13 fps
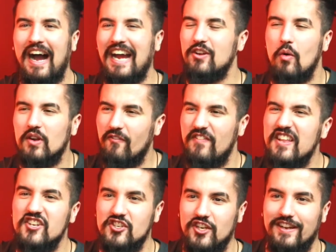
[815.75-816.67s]
I don't want to
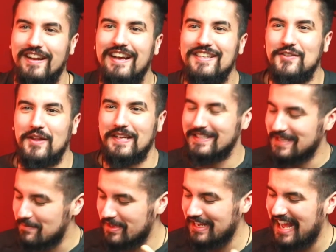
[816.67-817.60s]
finish it. So like, cause
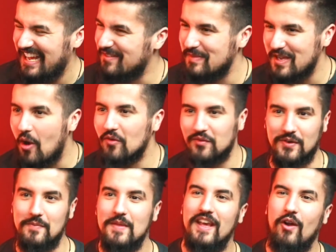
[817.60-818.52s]
I'm like, ah, I'll be over,